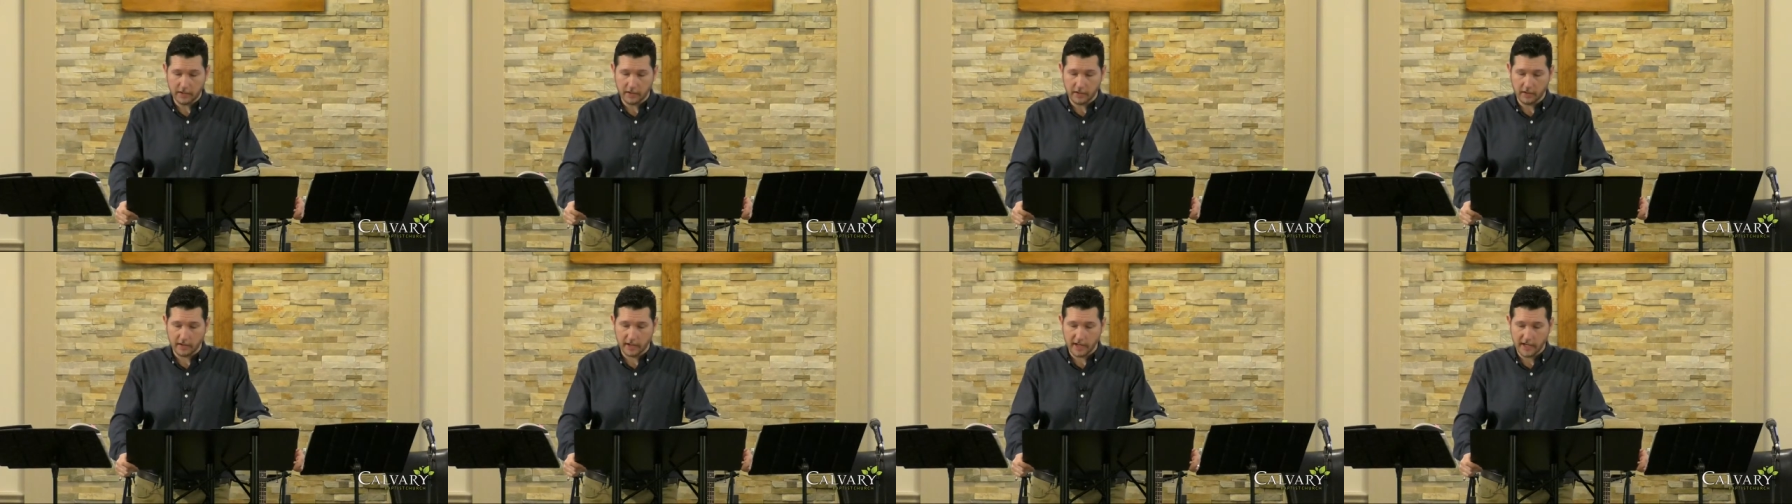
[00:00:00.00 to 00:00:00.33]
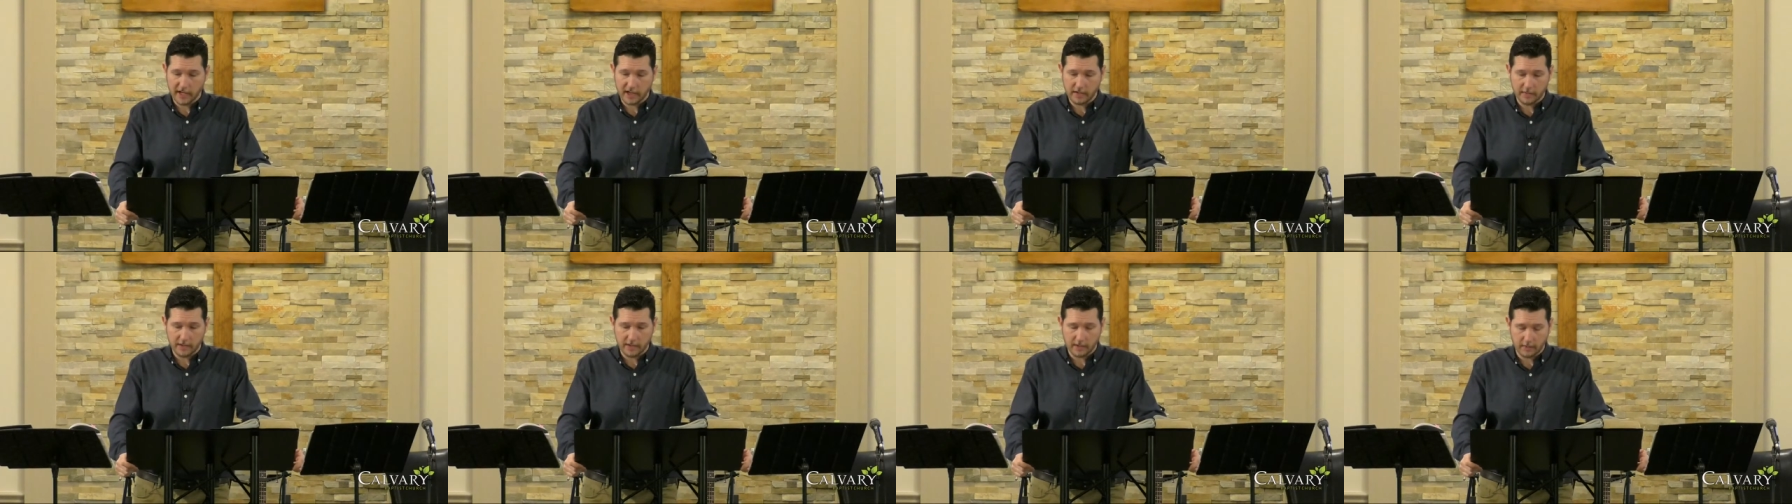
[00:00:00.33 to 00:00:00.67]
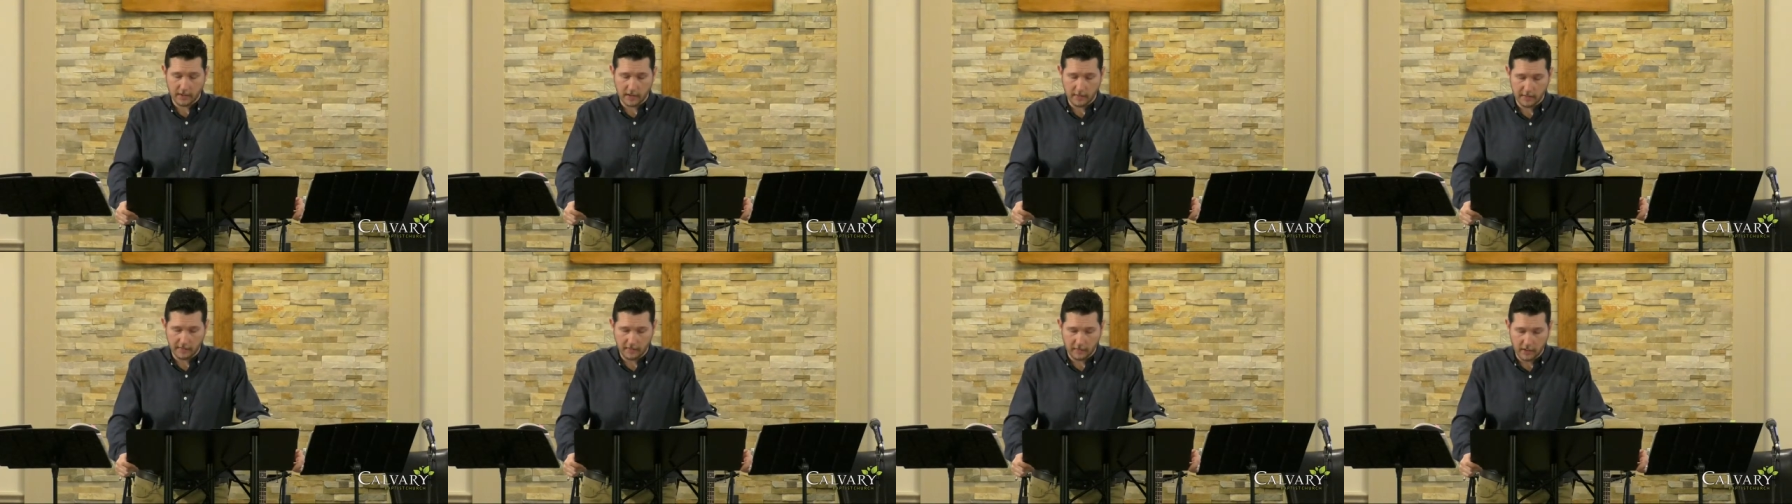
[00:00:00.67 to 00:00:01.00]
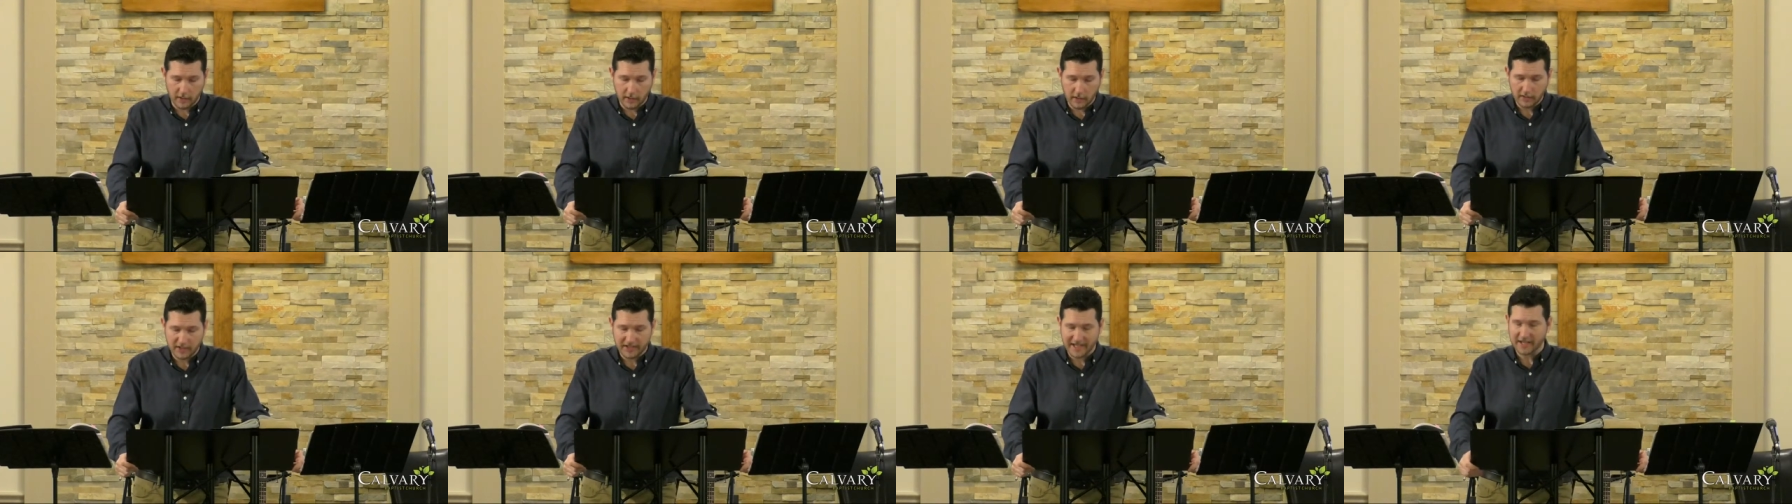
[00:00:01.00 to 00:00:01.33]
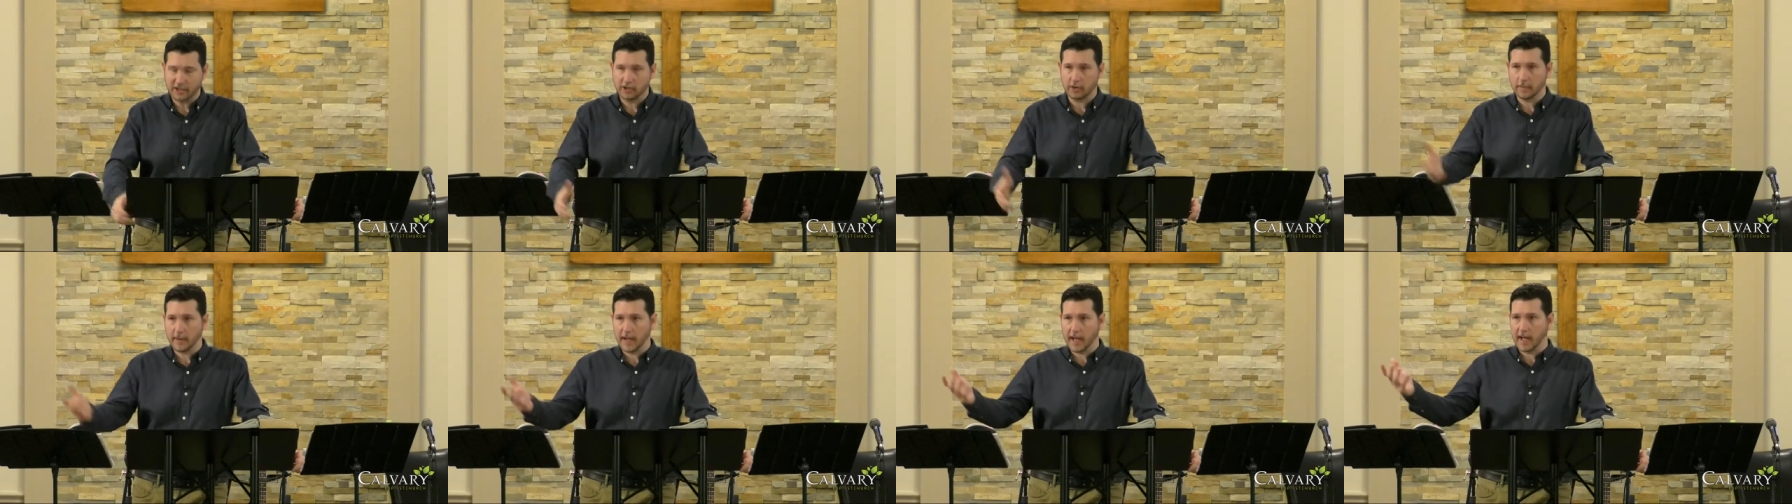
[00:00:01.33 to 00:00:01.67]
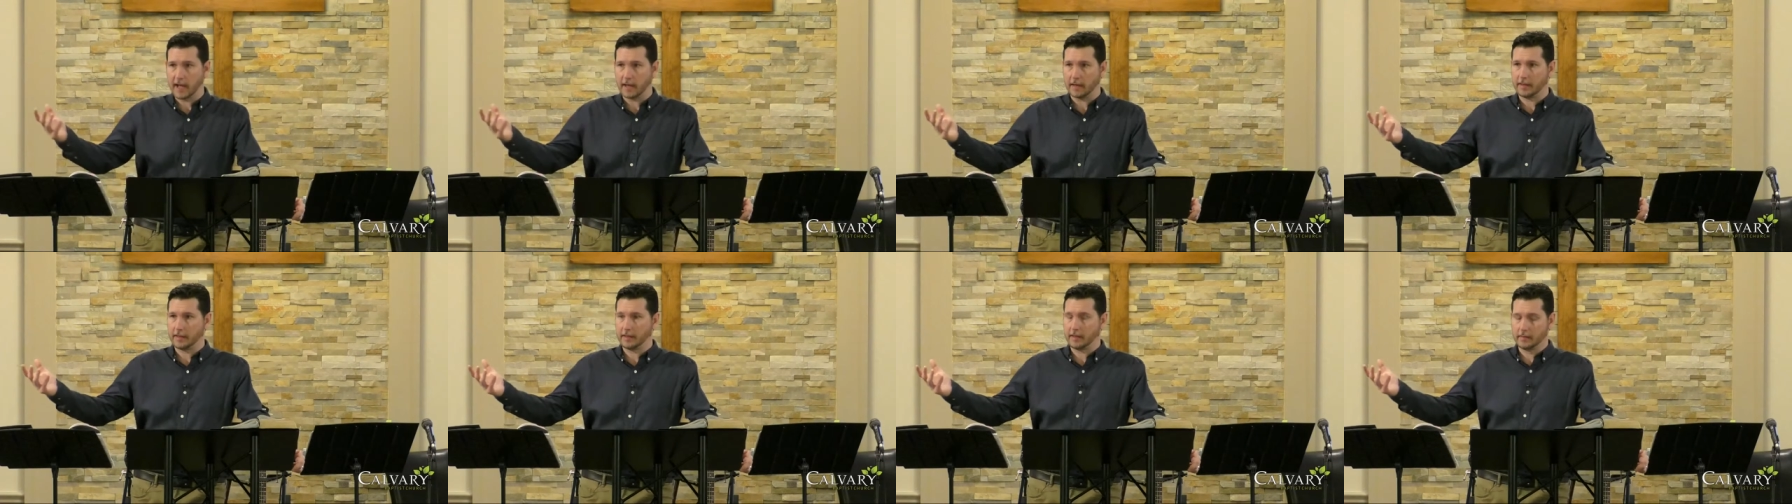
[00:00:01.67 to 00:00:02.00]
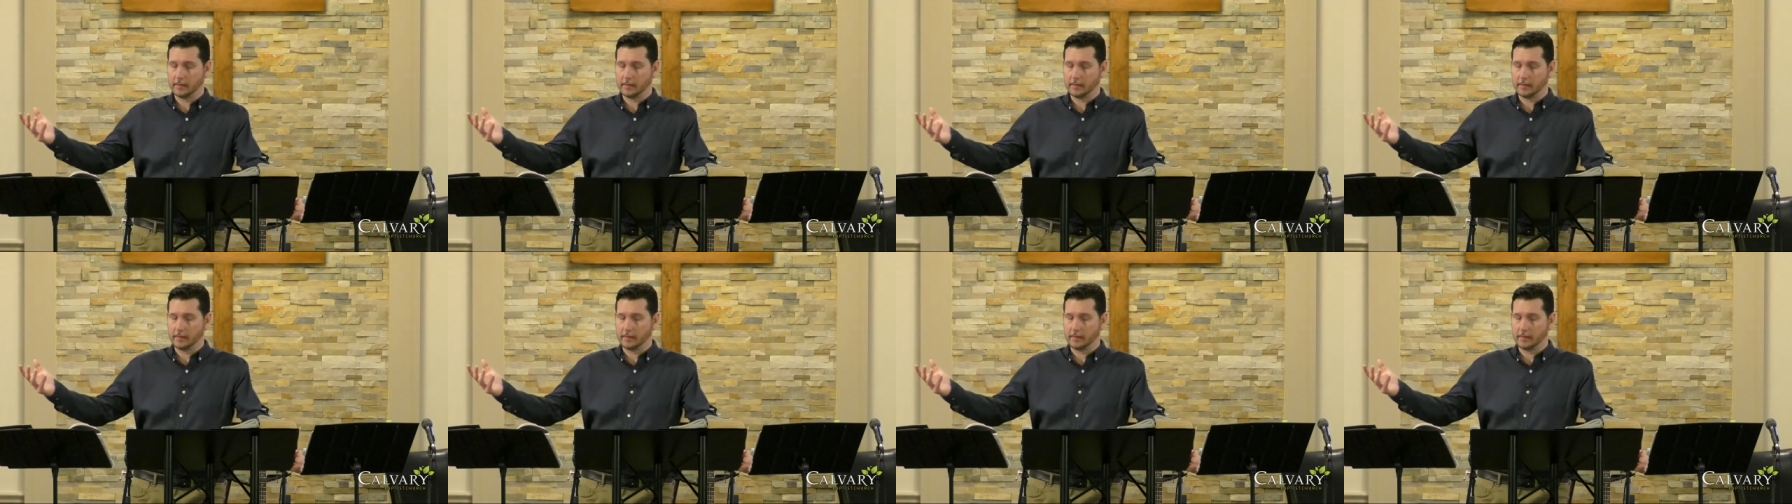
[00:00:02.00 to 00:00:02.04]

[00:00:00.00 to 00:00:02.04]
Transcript: and your gaze be straight before you, set your path.